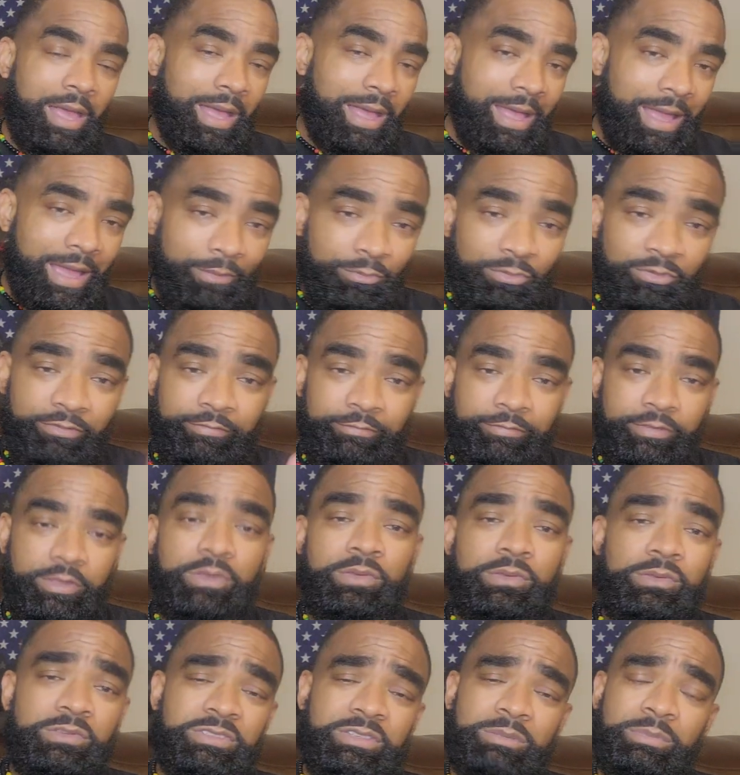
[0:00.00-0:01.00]
I
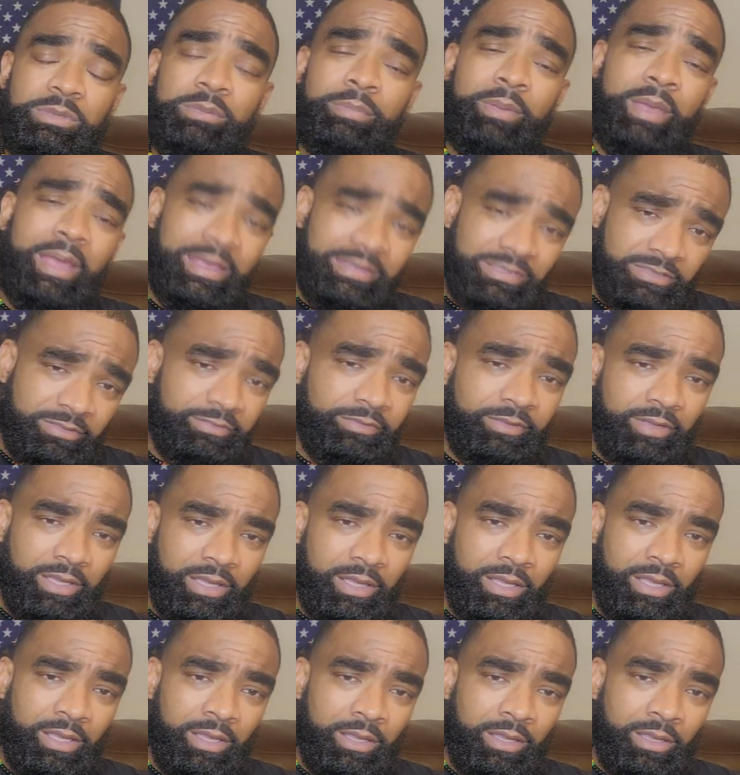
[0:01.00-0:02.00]
refuse to be
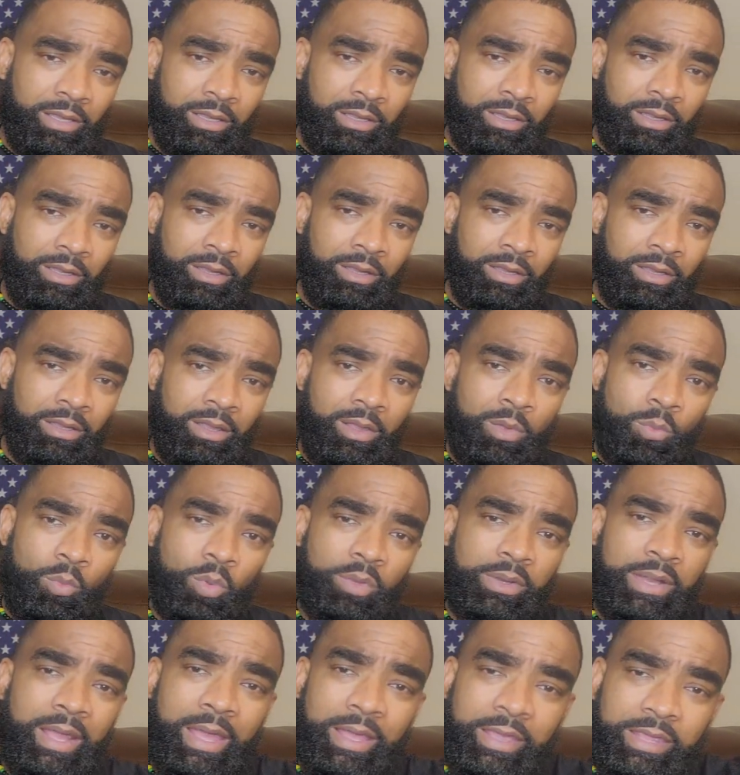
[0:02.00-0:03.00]
pacified
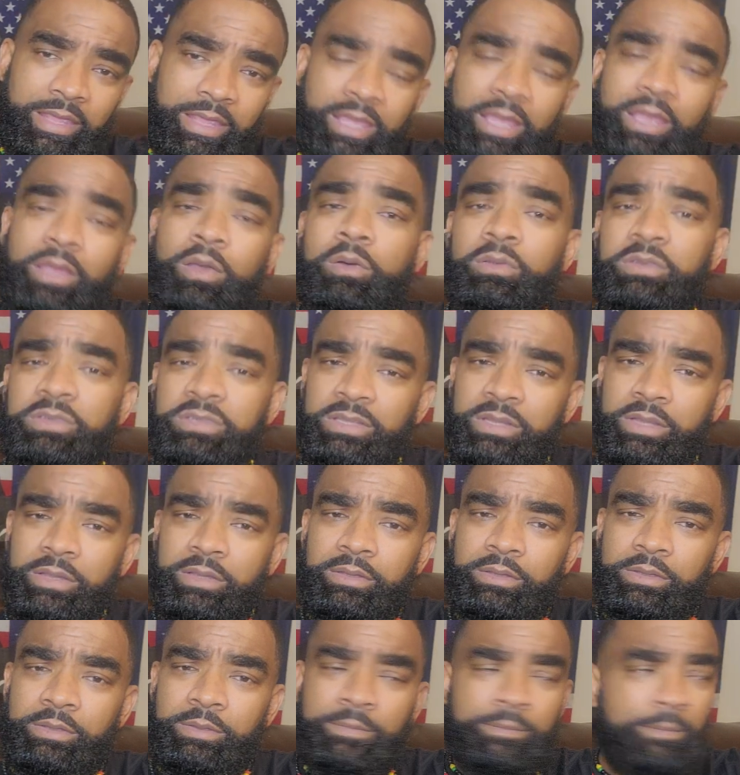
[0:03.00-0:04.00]
when I can't go to
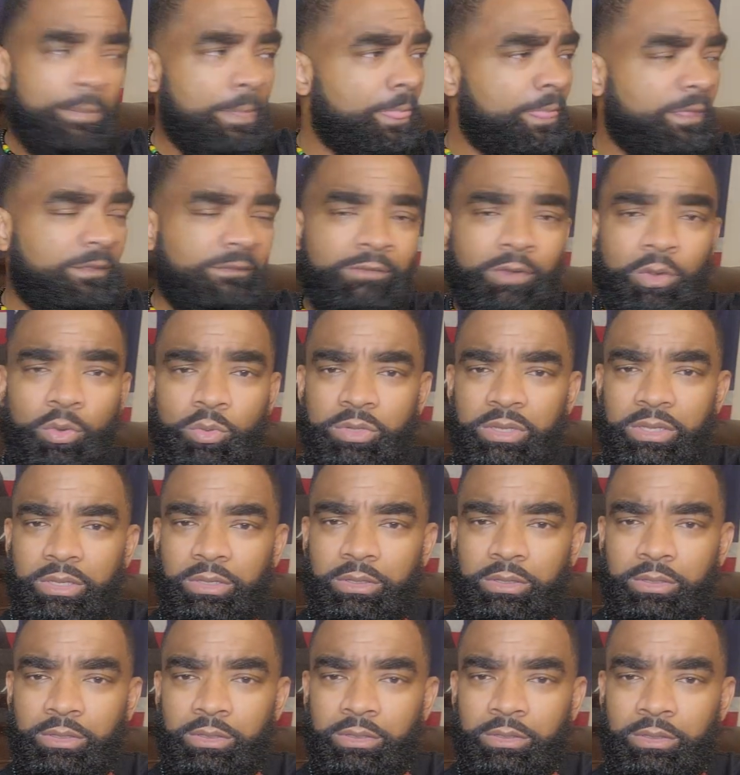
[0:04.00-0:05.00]
the
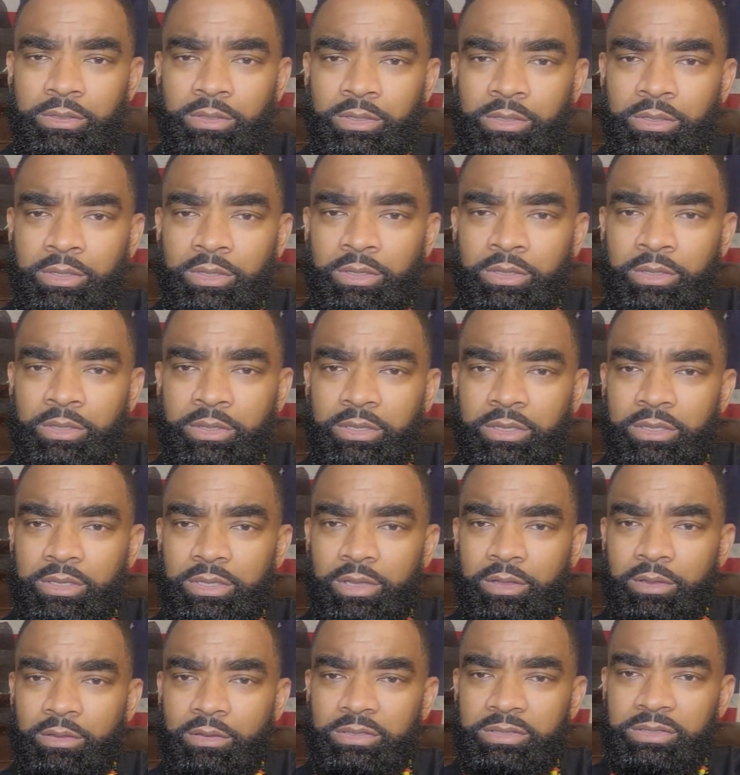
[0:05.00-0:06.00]
voting,
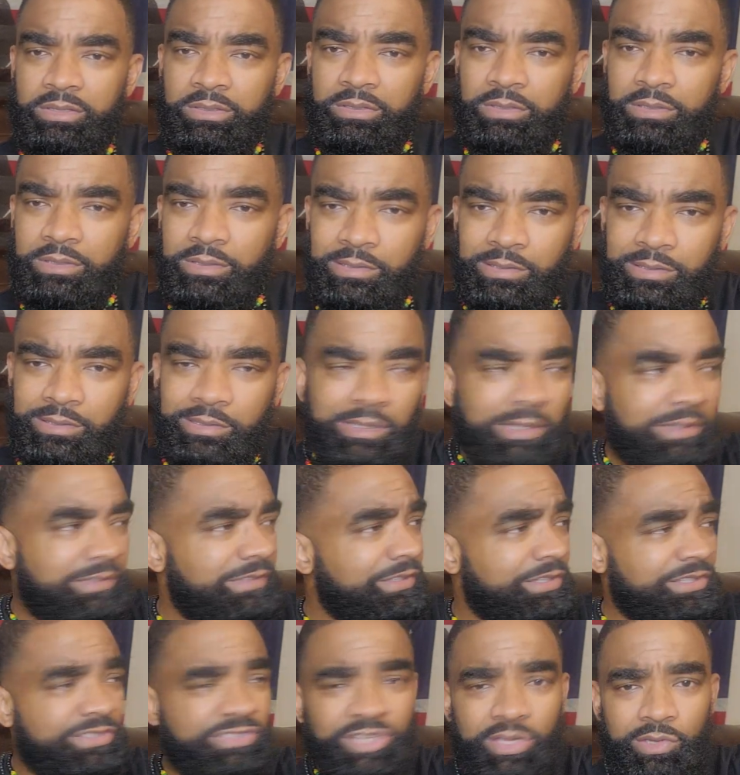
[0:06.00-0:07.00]
to
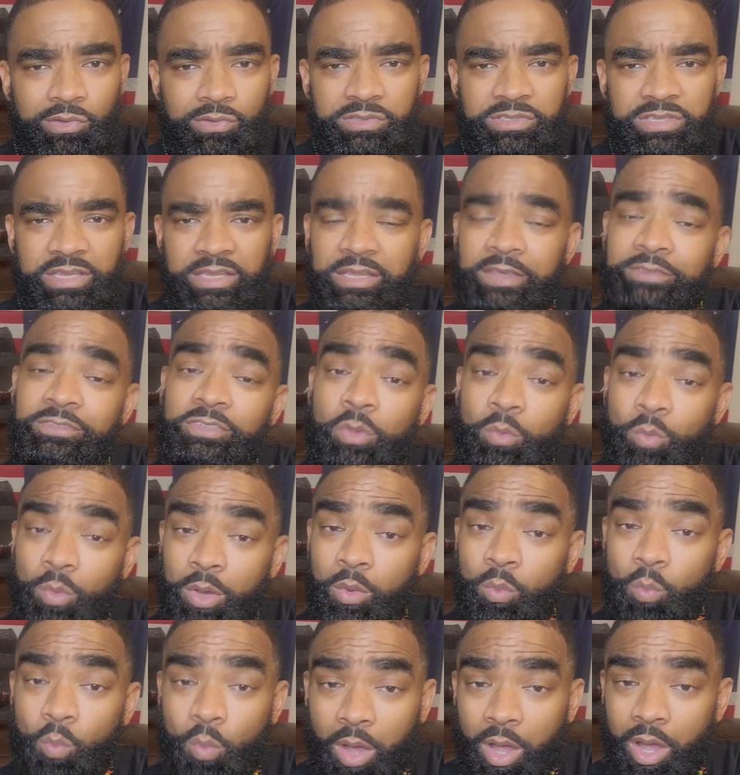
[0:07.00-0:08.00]
the church and give
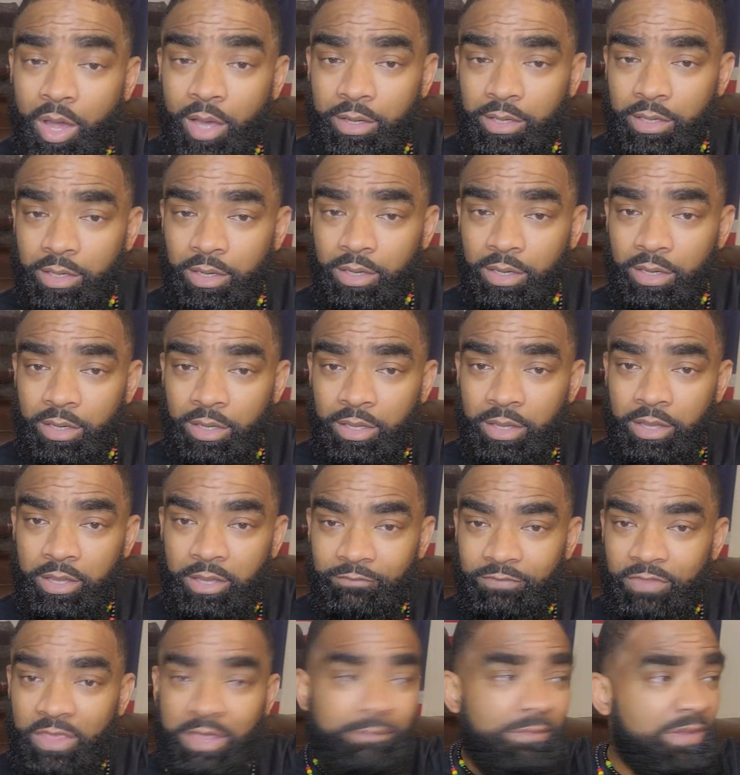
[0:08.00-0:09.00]
someone water
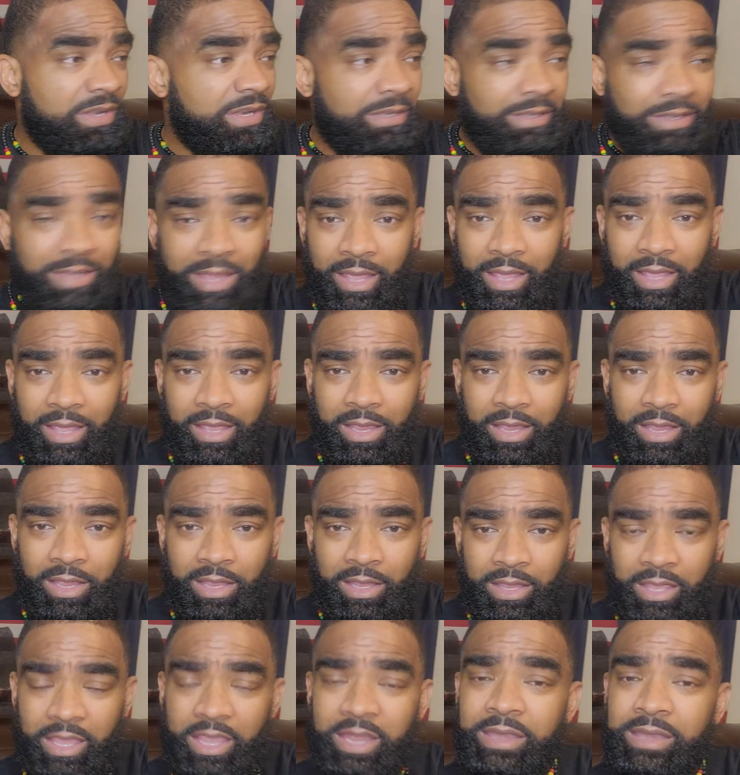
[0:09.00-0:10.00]
if they've been in line
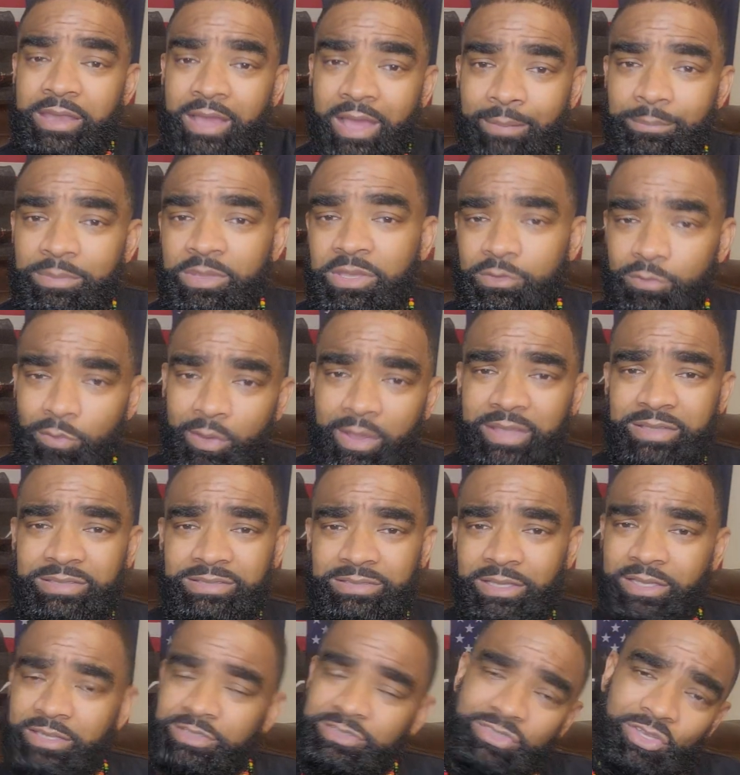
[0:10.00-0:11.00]
and not be
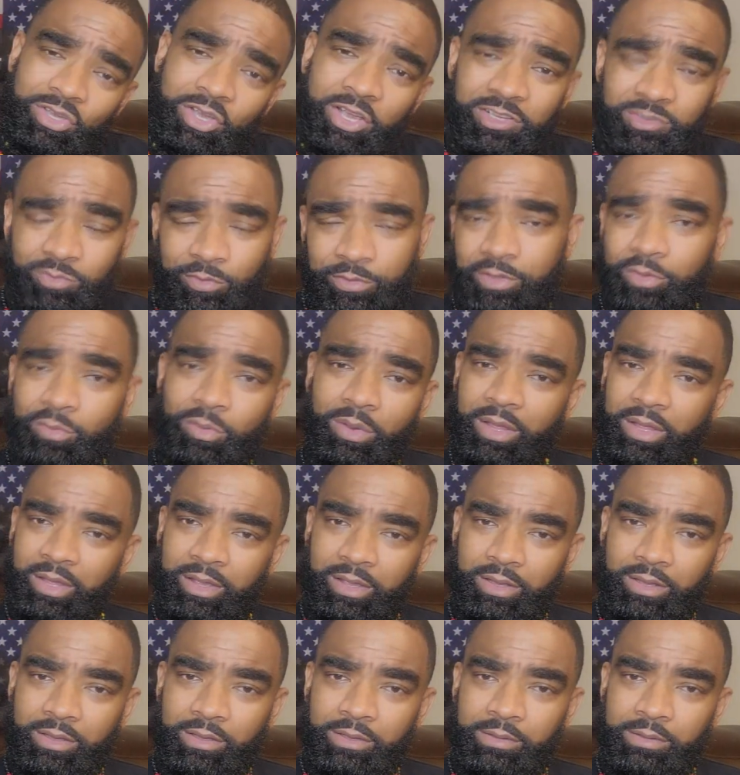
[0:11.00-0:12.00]
arrested and charged with a crime.